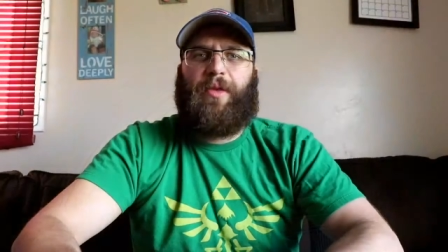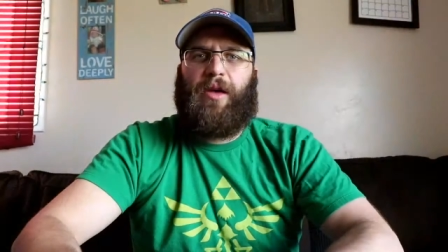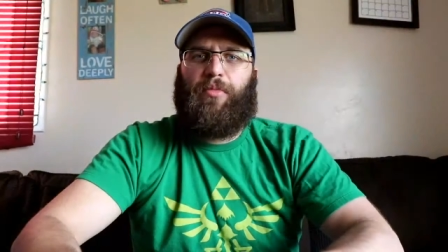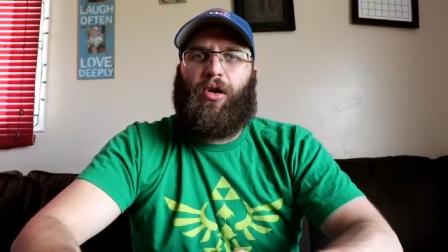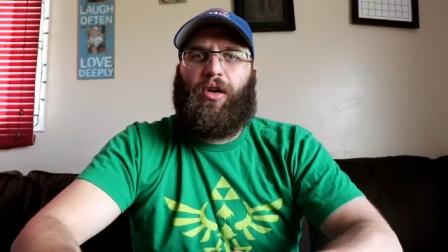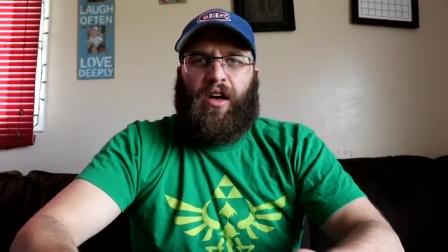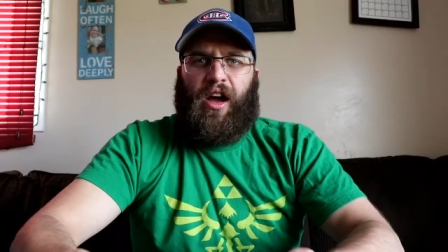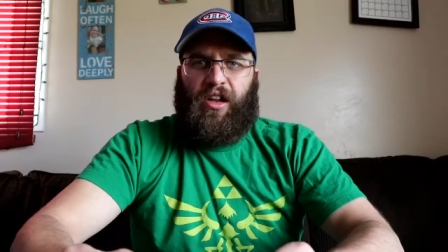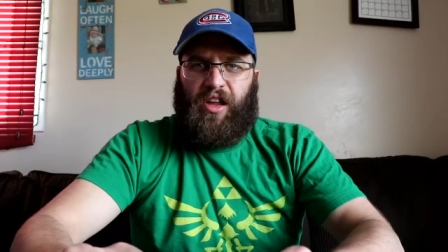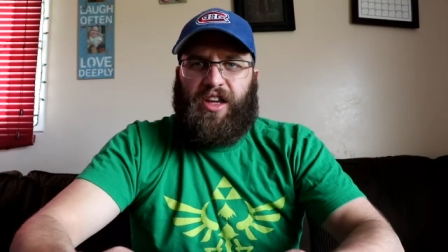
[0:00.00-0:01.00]
people.
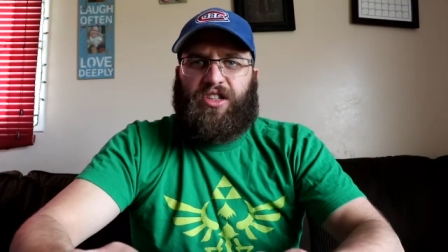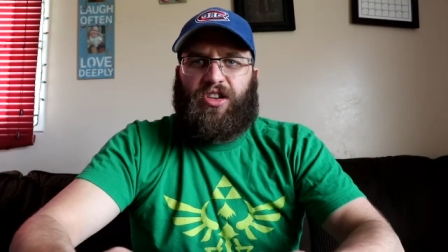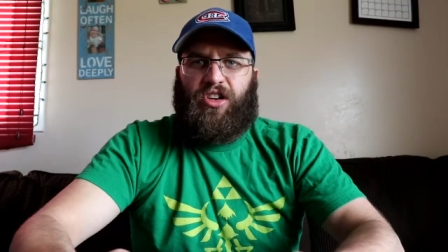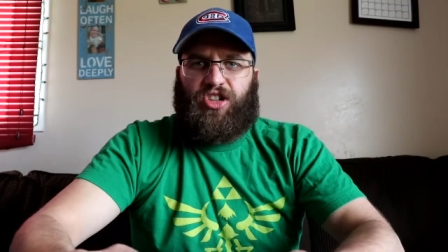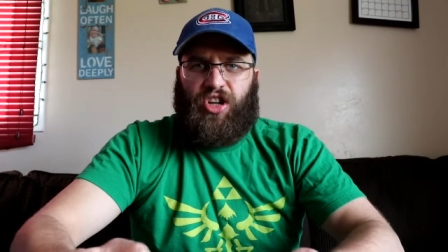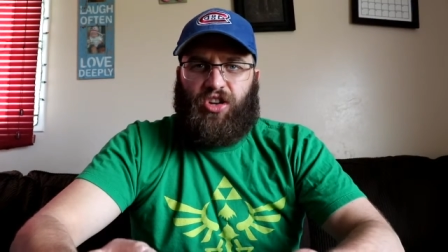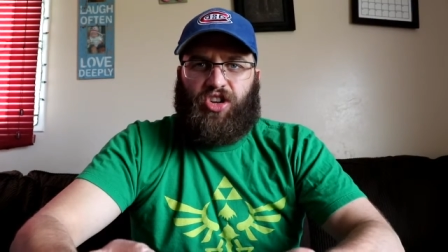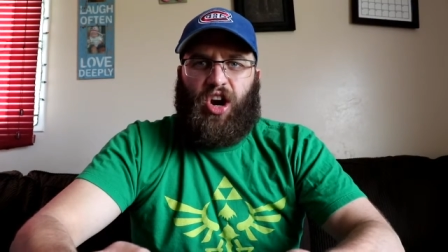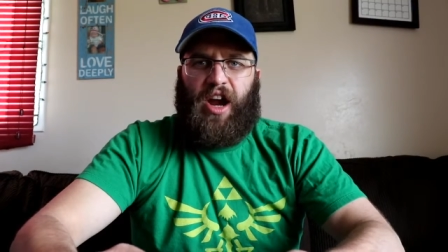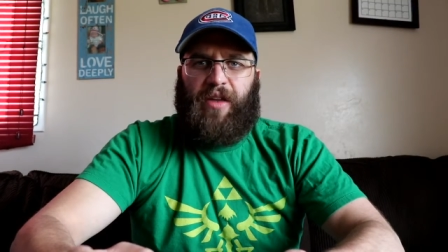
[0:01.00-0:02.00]
At least they're still
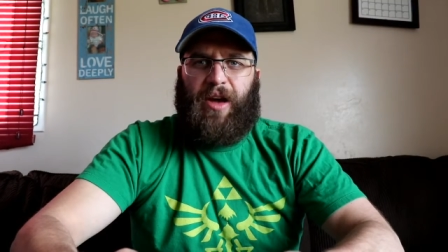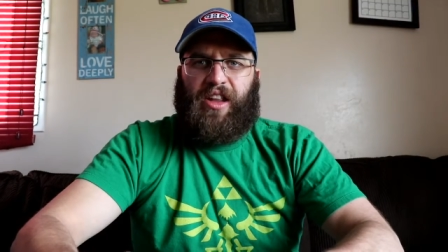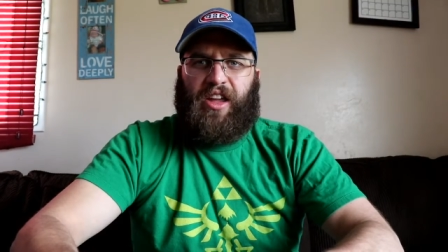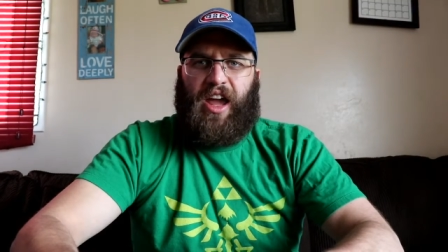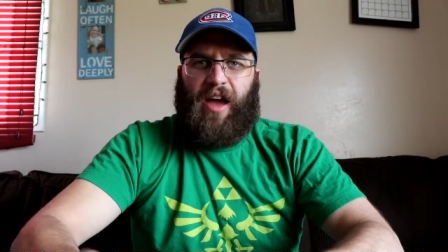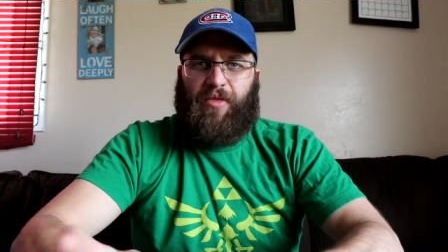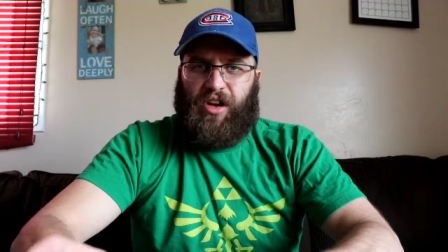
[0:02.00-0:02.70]
trying to make the game.